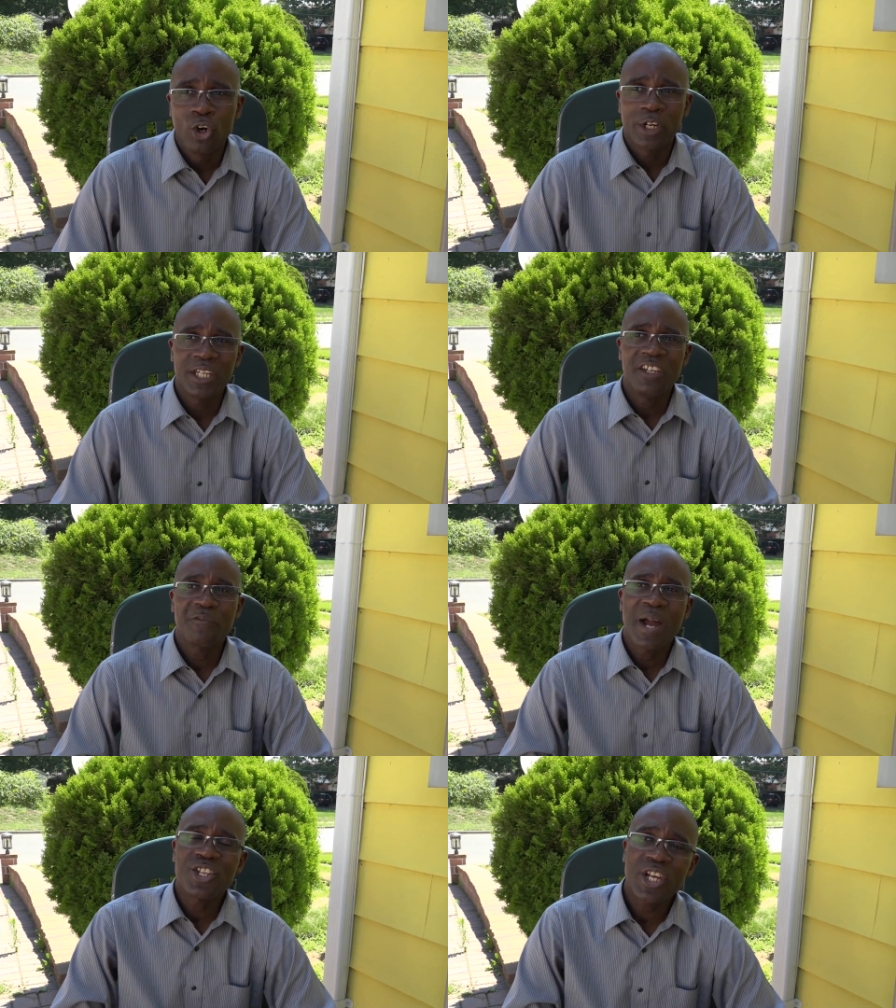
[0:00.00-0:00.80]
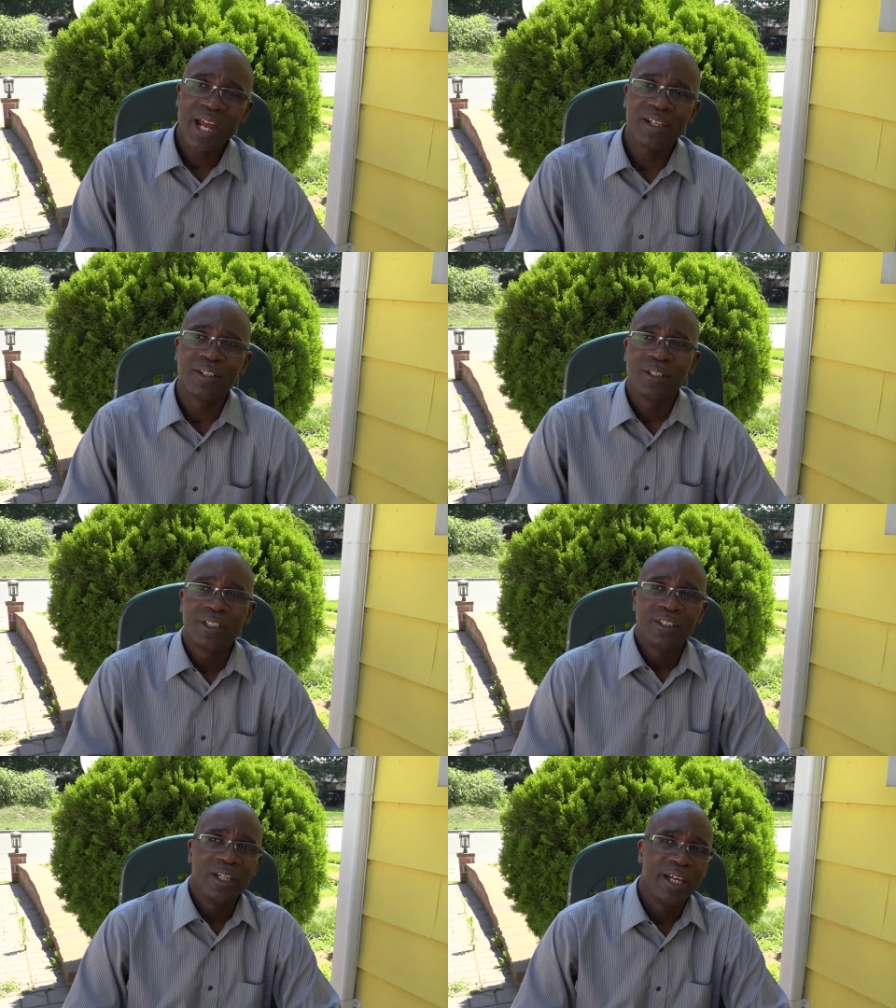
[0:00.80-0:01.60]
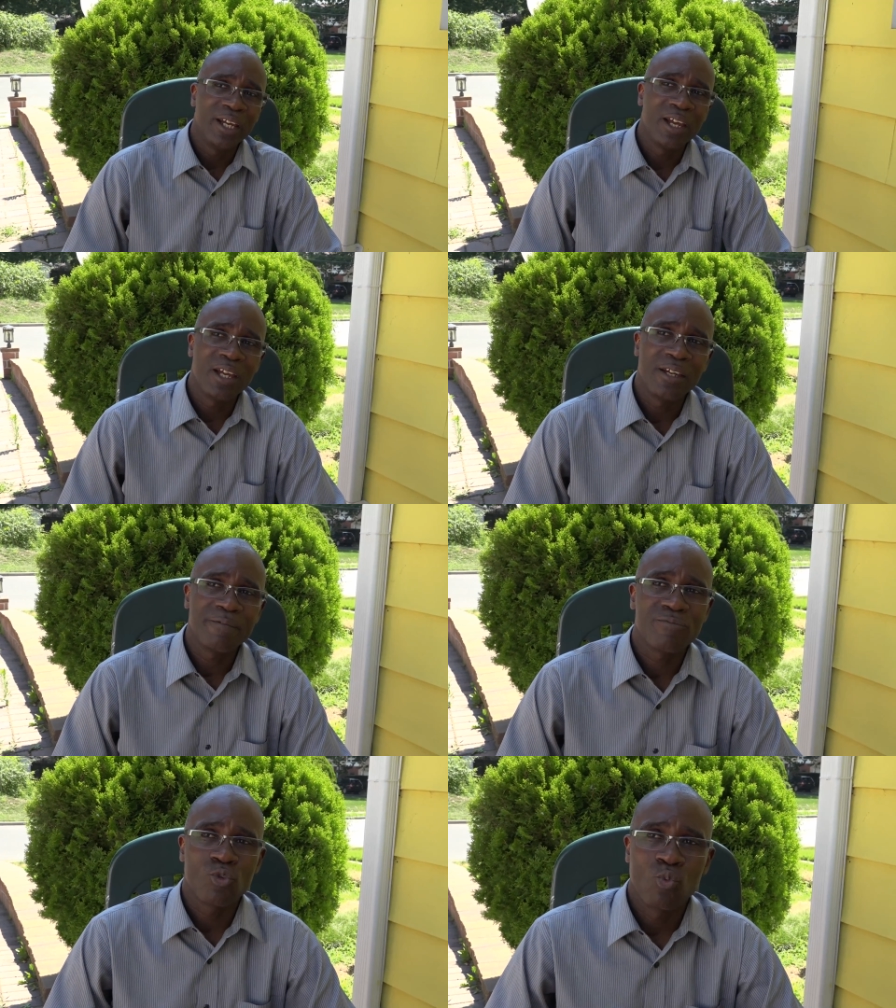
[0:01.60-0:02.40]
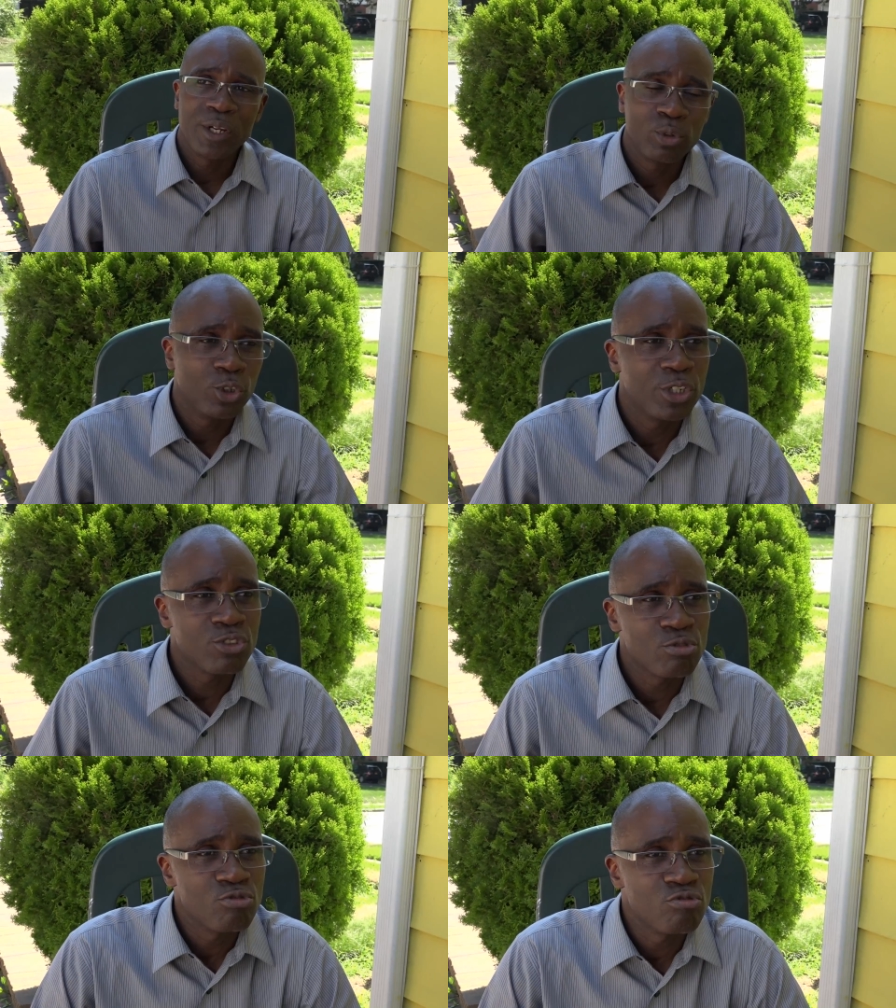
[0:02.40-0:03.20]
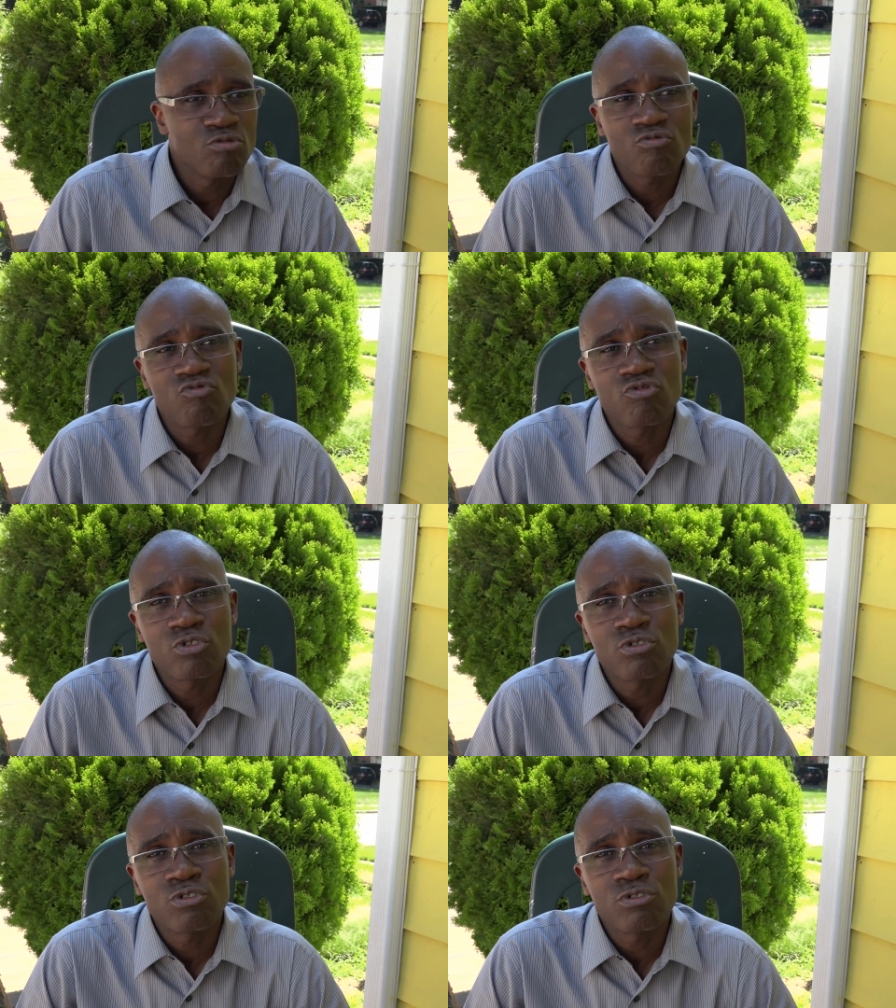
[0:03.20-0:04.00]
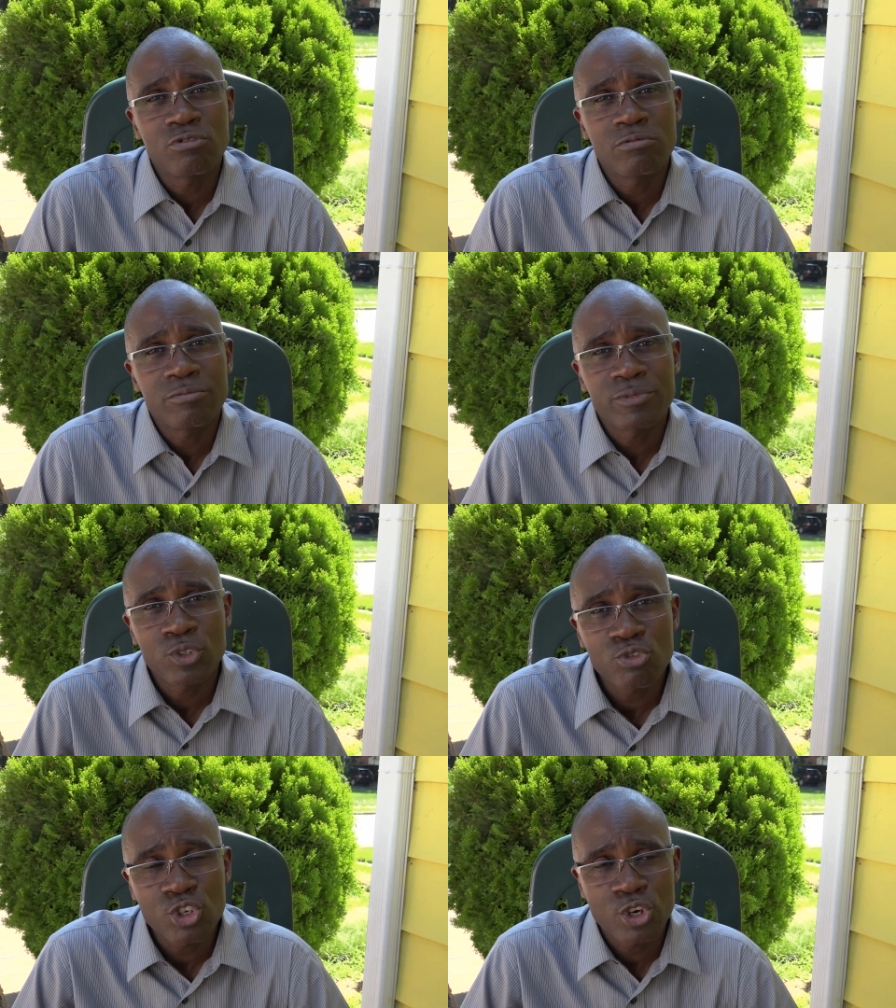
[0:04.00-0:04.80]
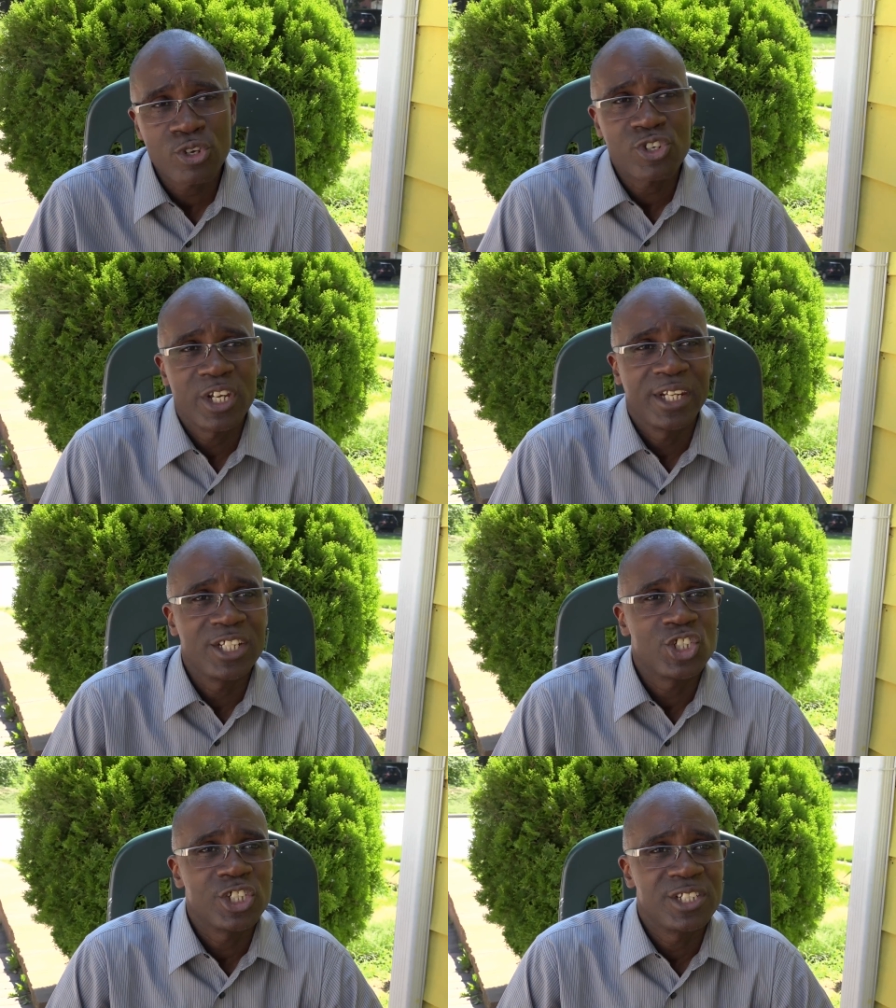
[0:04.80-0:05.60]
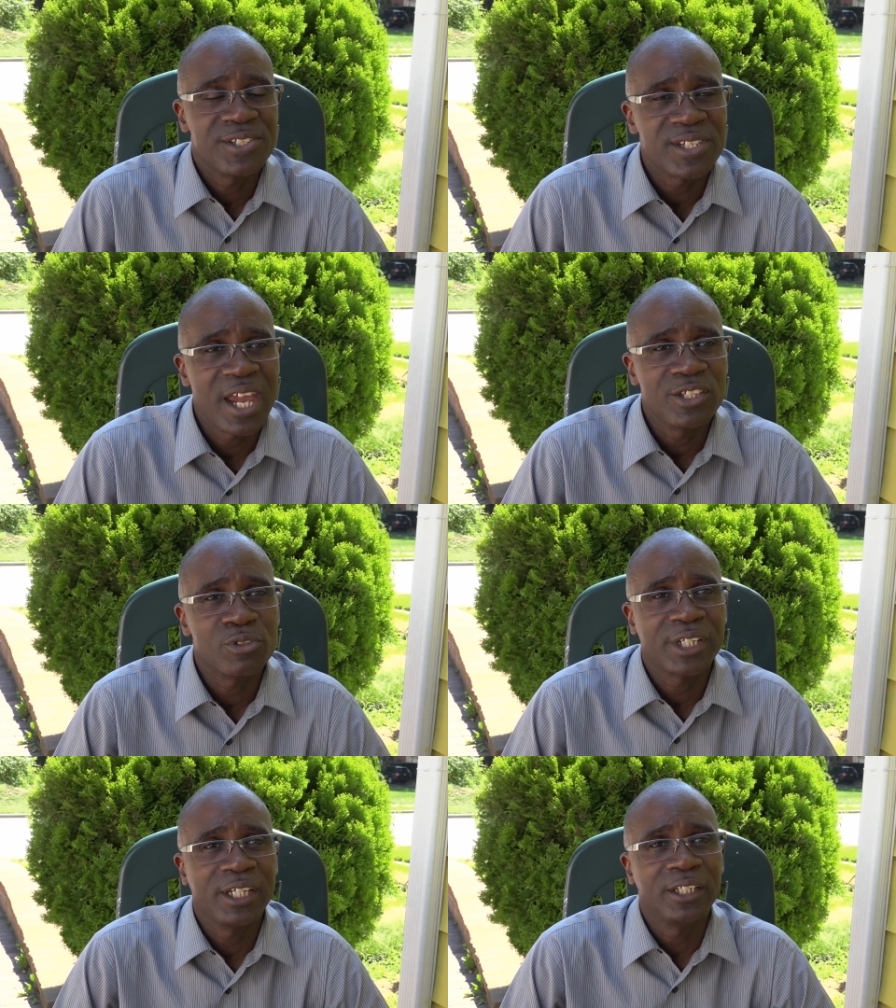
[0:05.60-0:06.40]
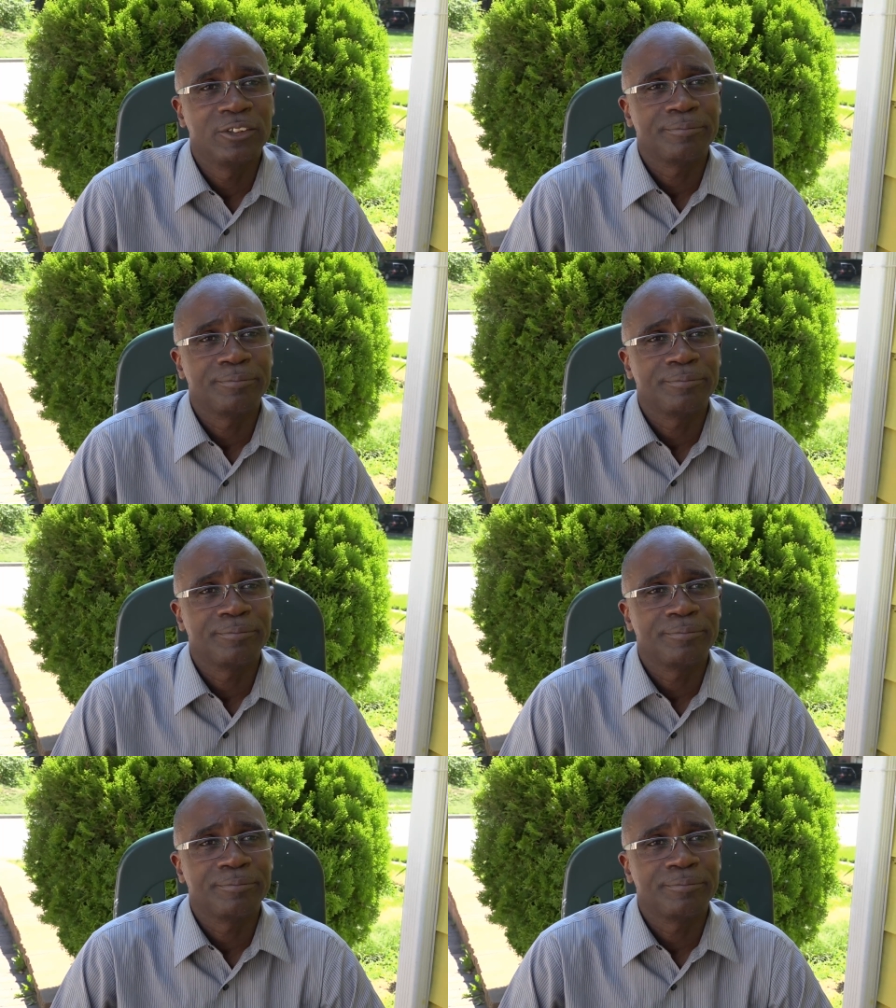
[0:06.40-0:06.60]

Okay, if my child, when we're going to church, and then she decides, okay,